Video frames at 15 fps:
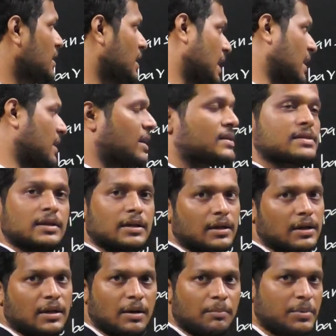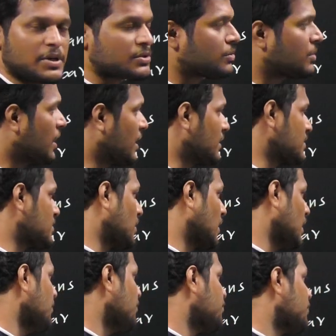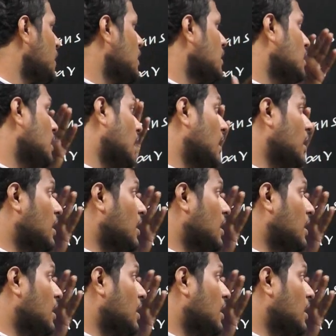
tractors and dumpers to take the soil, and